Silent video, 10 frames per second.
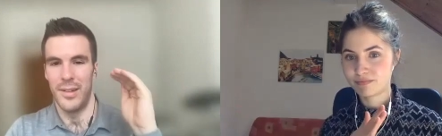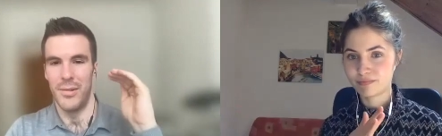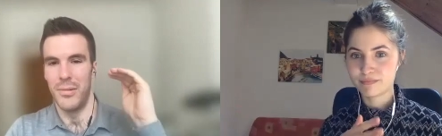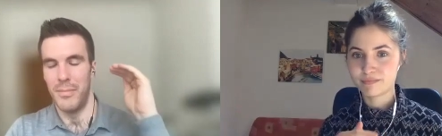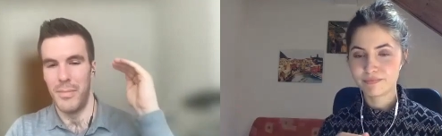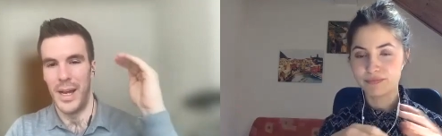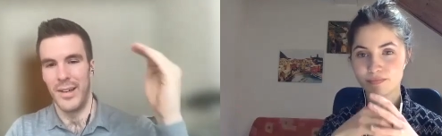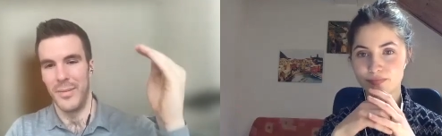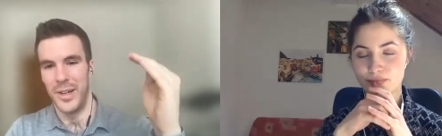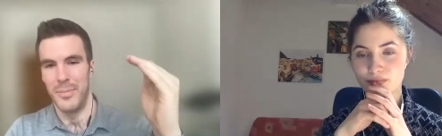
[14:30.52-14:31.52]
Speaker 1: to
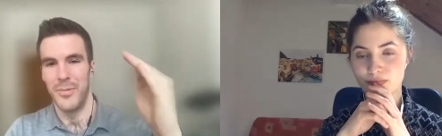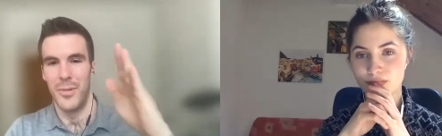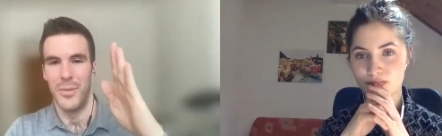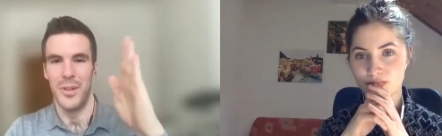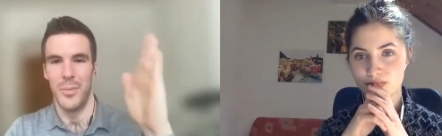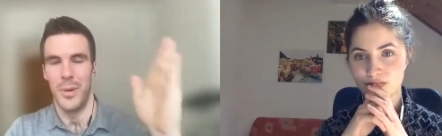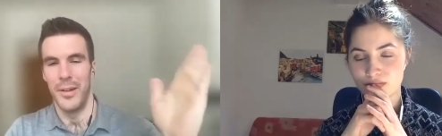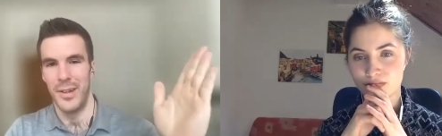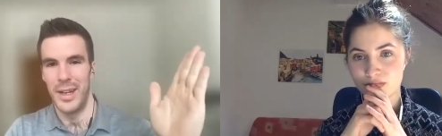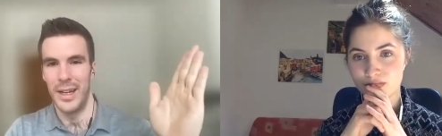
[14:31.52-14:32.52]
maximize performance
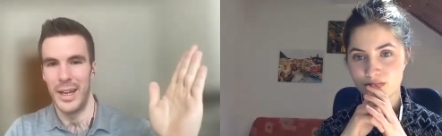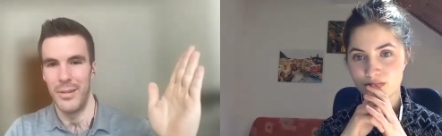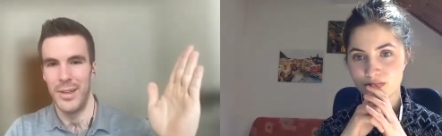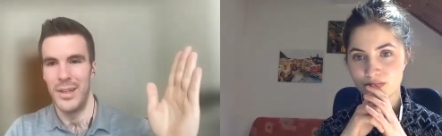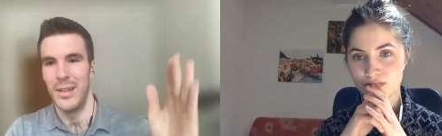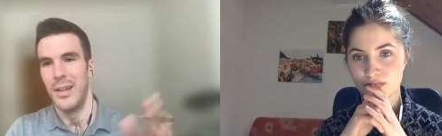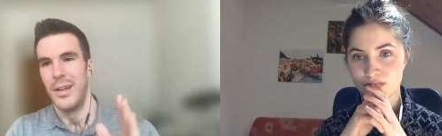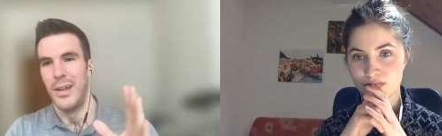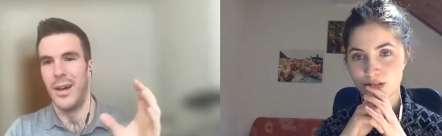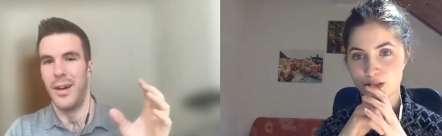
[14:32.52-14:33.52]
while staying healthy
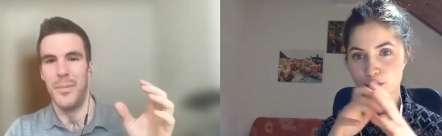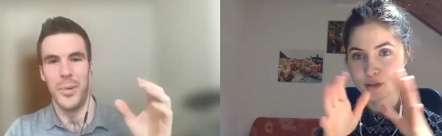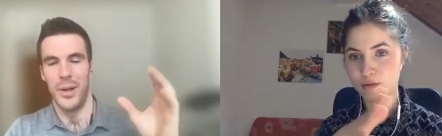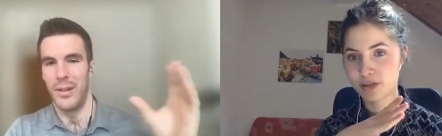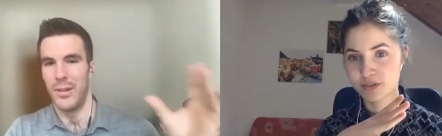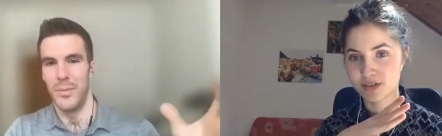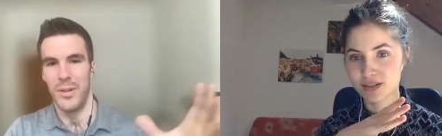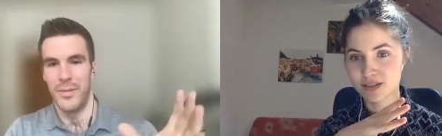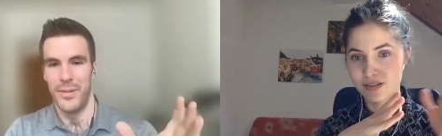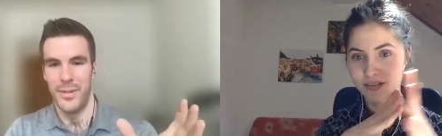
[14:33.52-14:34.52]
uh, but, but in
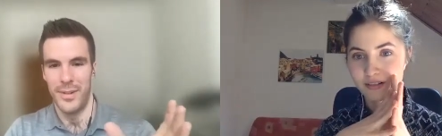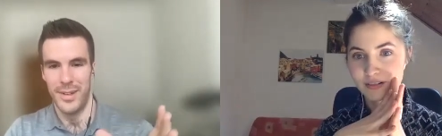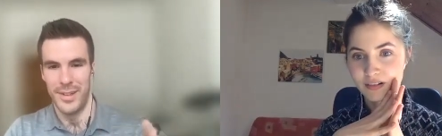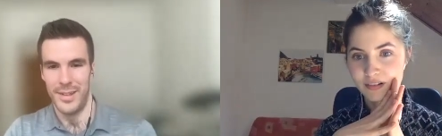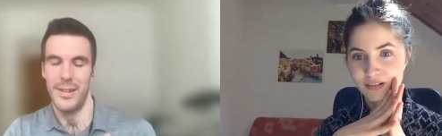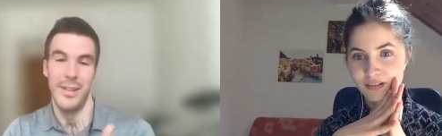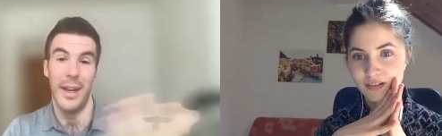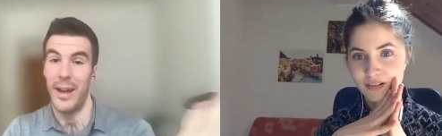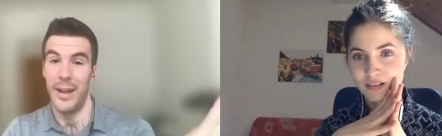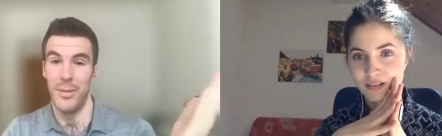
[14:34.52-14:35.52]
terms of
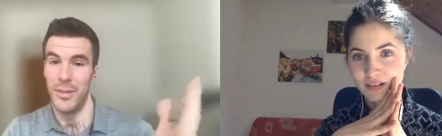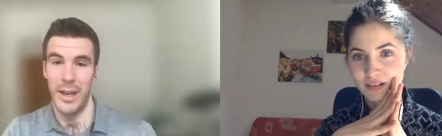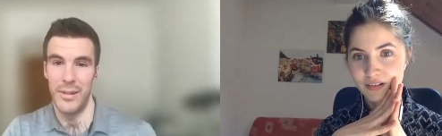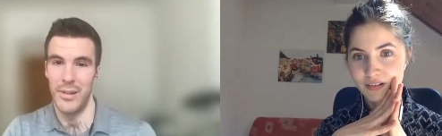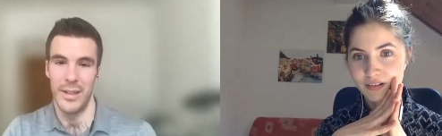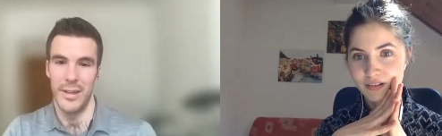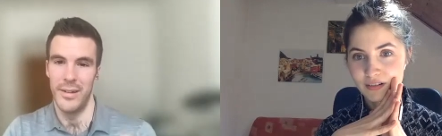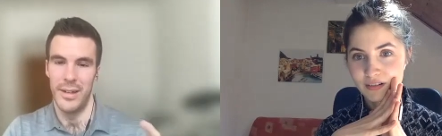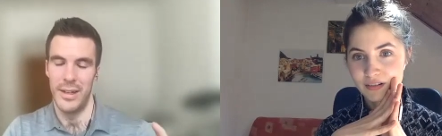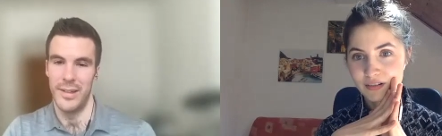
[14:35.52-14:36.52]
yeah in terms of how you get
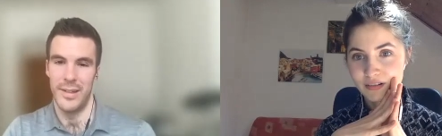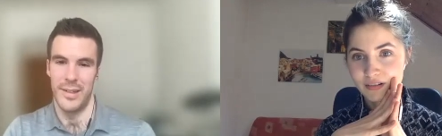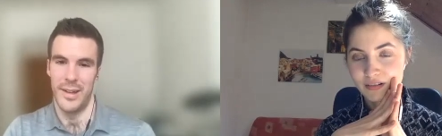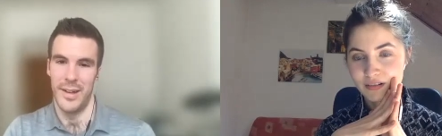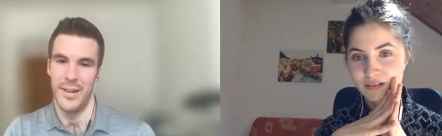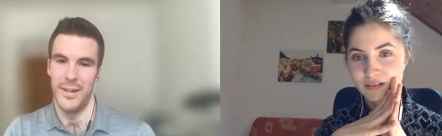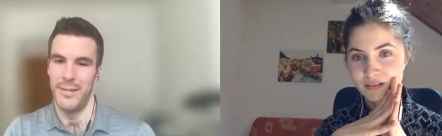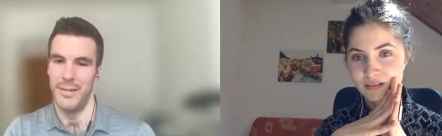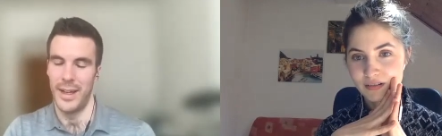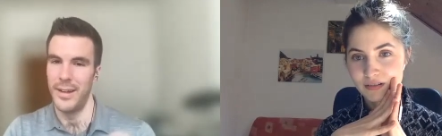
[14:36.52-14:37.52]
there it's
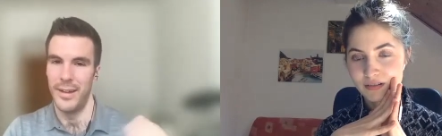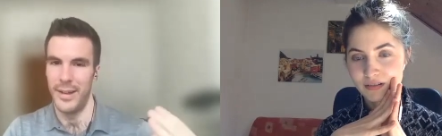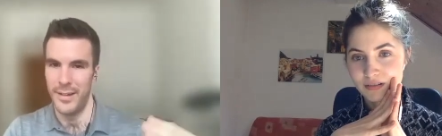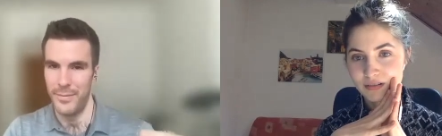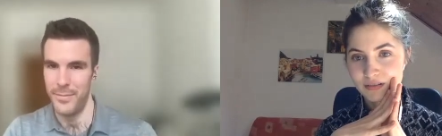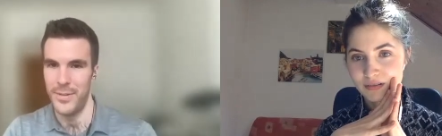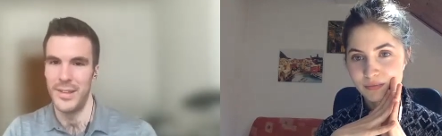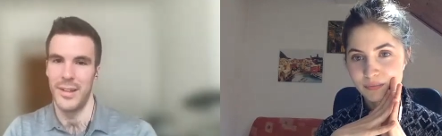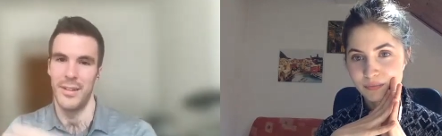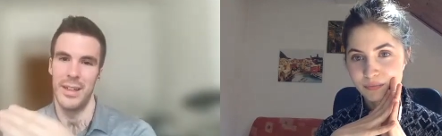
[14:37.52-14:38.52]
uh yeah it
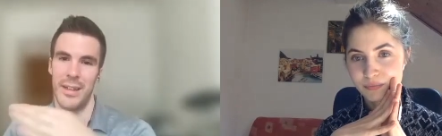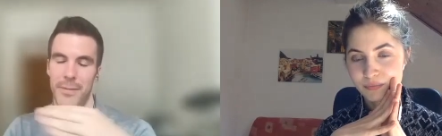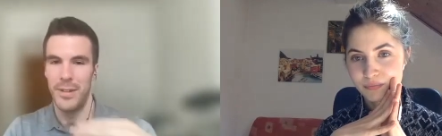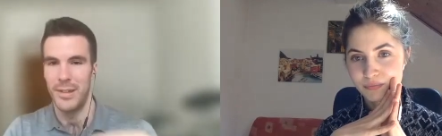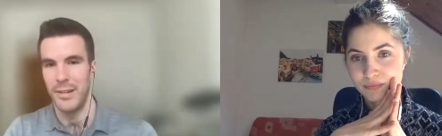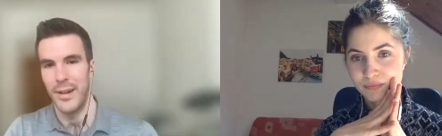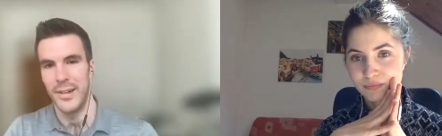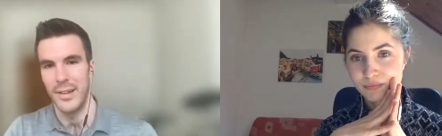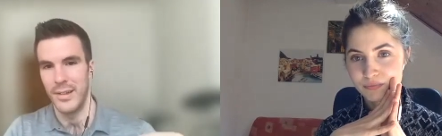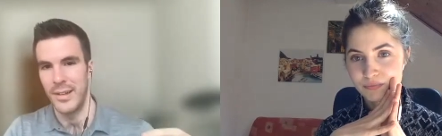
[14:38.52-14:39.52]
physically and
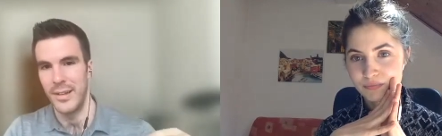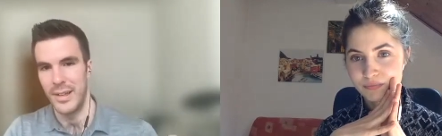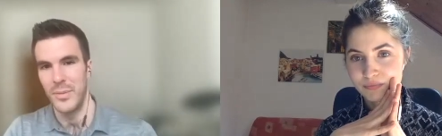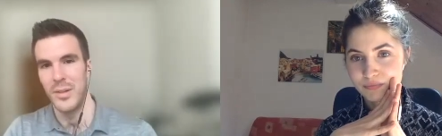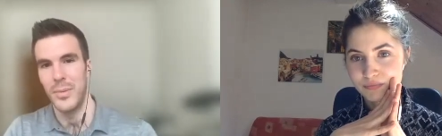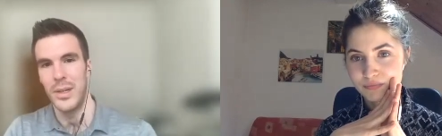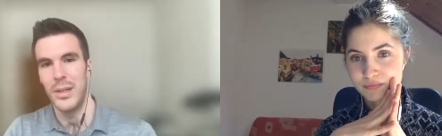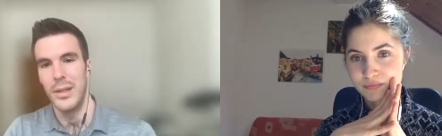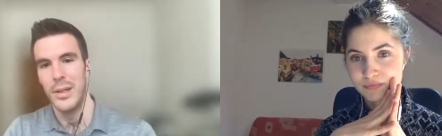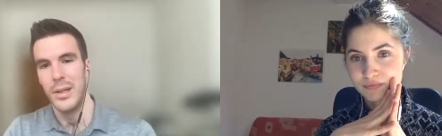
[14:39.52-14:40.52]
physiologically seems to
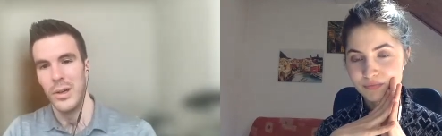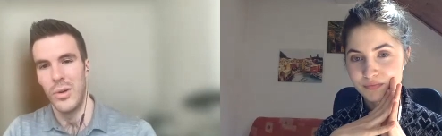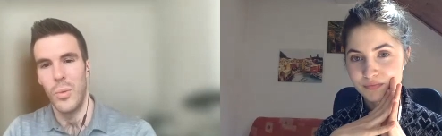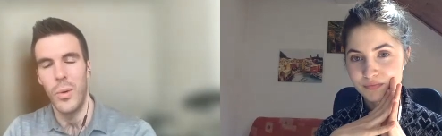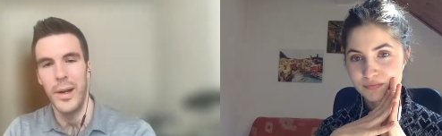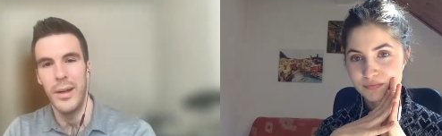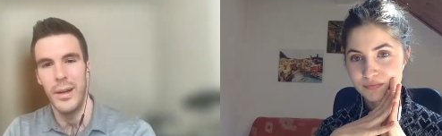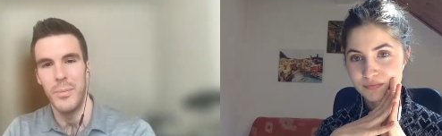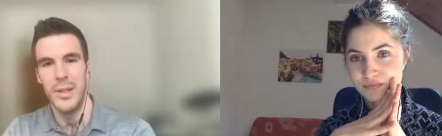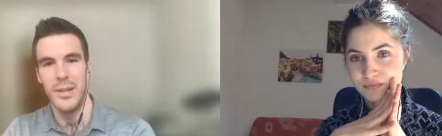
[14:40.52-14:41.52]
be quite
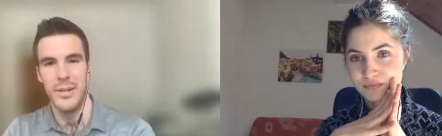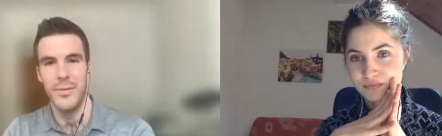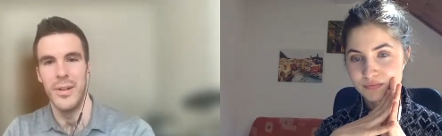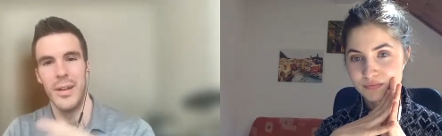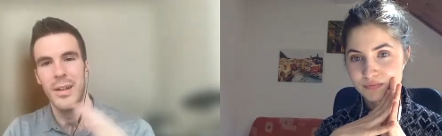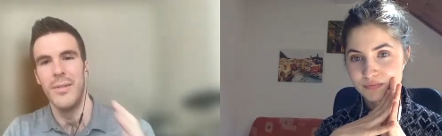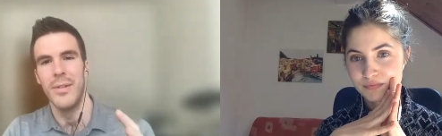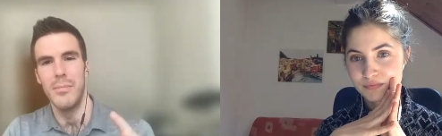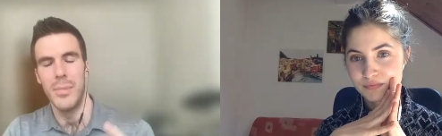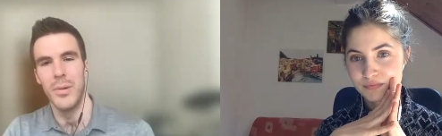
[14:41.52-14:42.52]
a bit different and
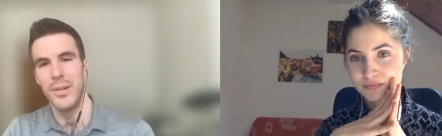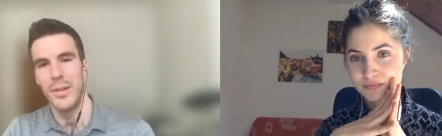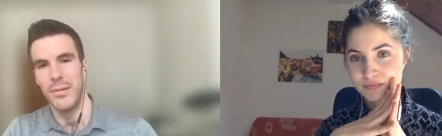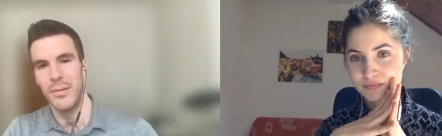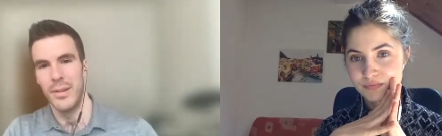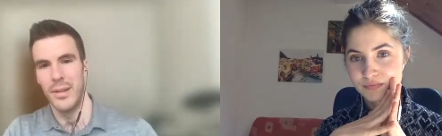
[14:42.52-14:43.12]
even more so